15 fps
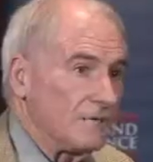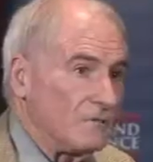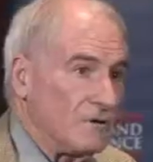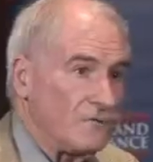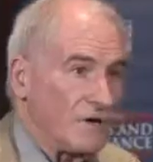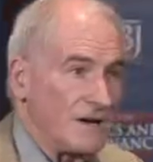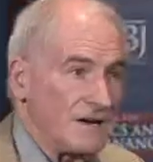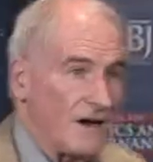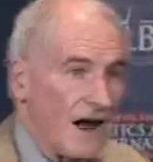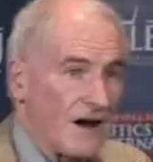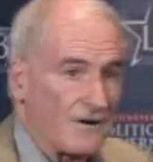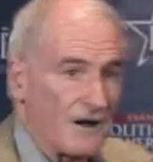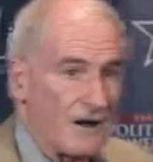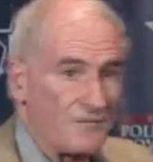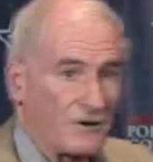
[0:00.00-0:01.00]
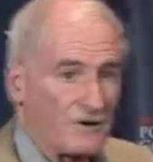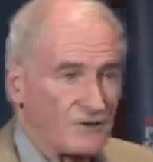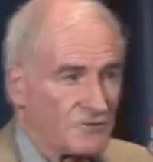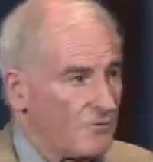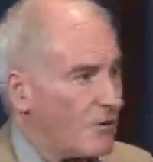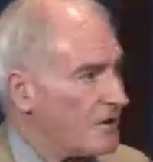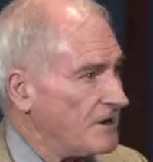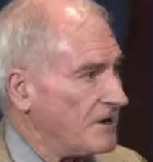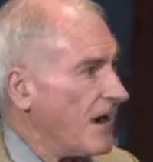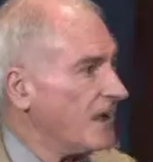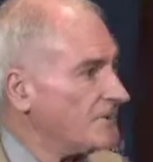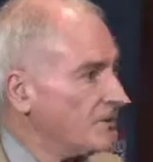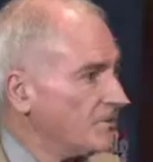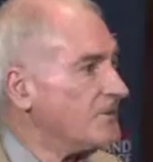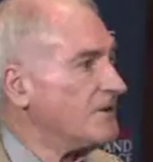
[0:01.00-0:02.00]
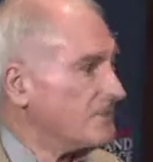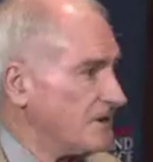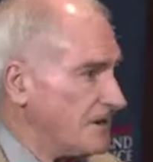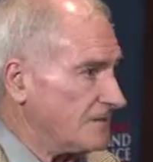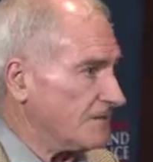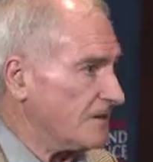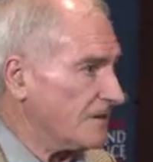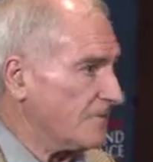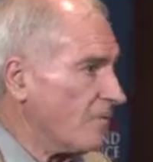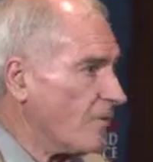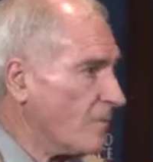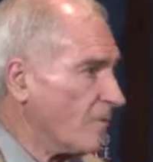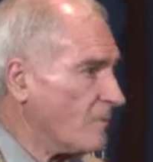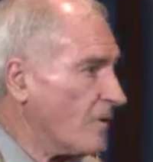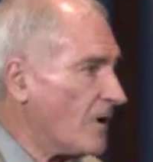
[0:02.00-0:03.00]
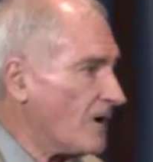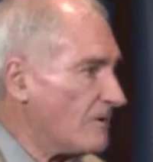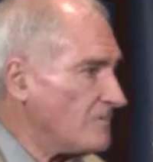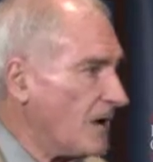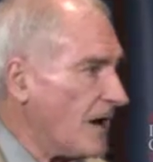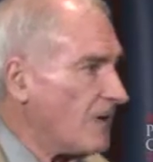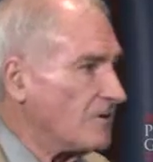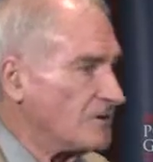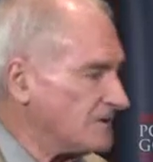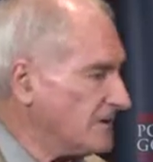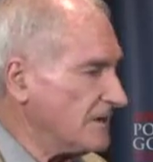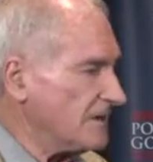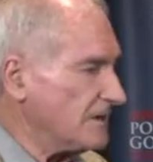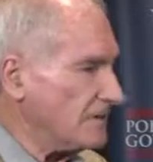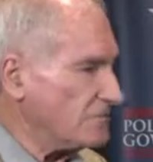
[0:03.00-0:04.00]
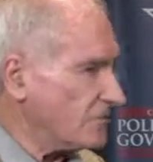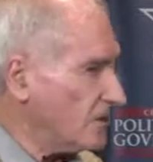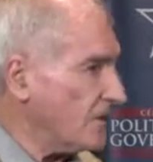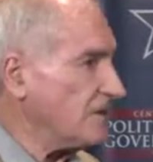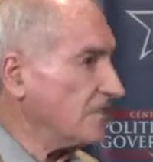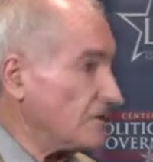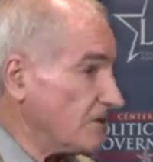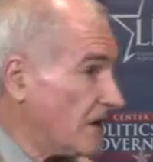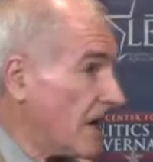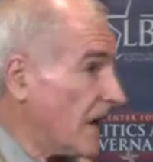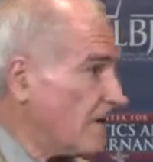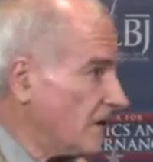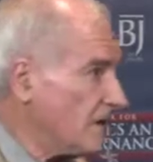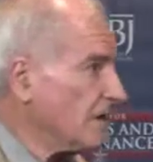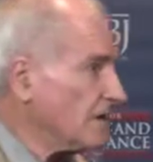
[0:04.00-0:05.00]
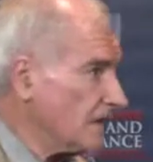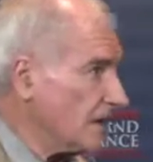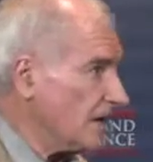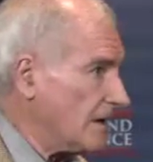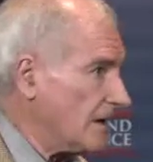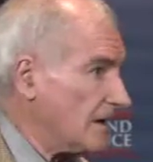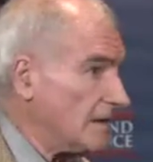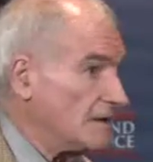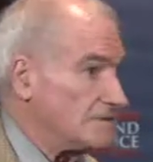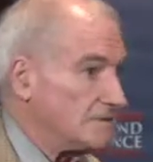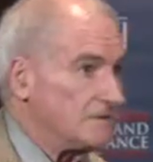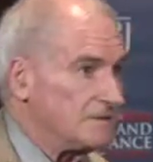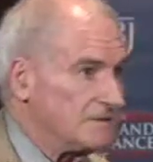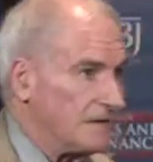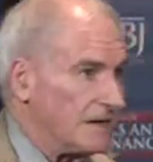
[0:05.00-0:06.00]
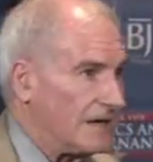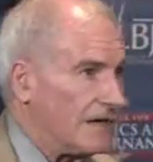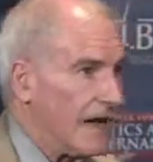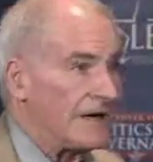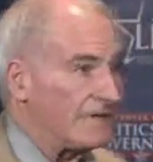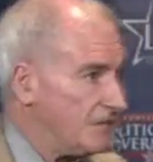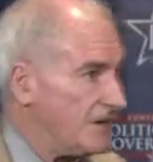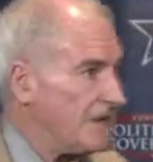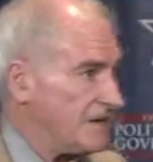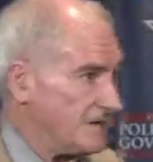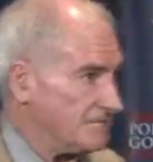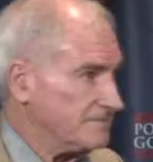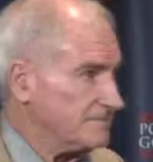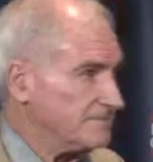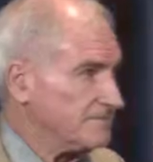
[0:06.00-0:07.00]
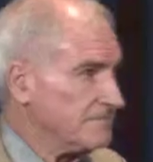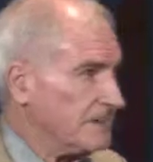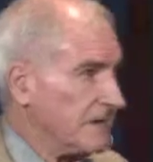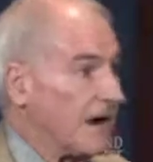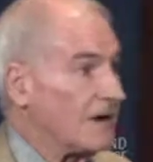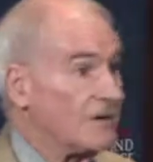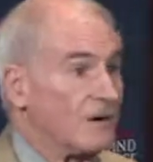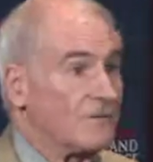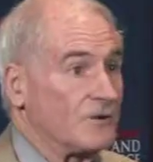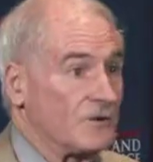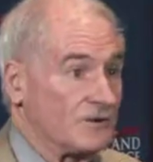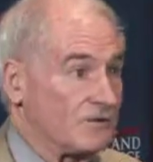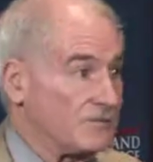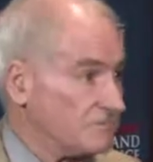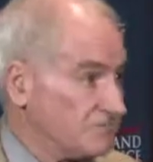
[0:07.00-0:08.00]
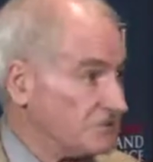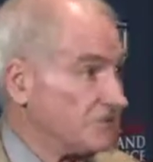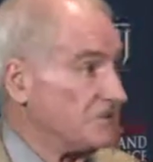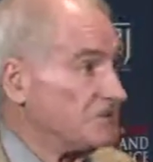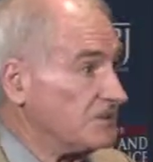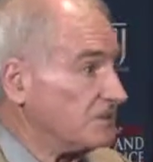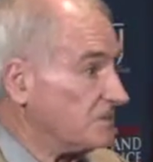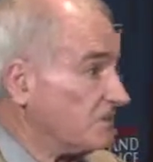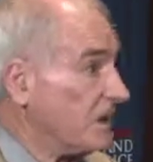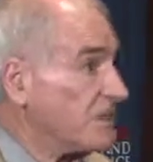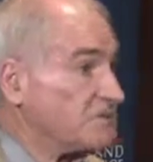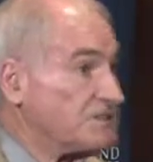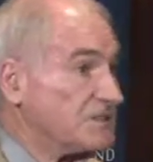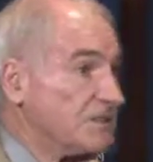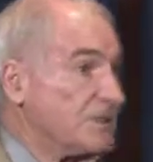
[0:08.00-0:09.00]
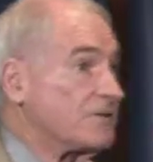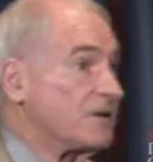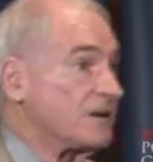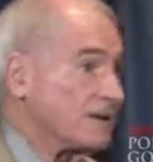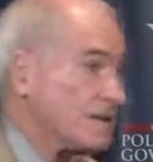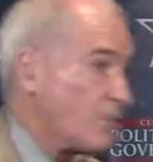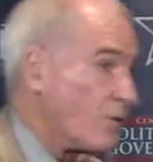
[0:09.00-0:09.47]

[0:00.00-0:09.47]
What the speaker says: we've rated our governor as 49th or 50th in formal powers. I think those ratings are now out of date, that our governor position has become significantly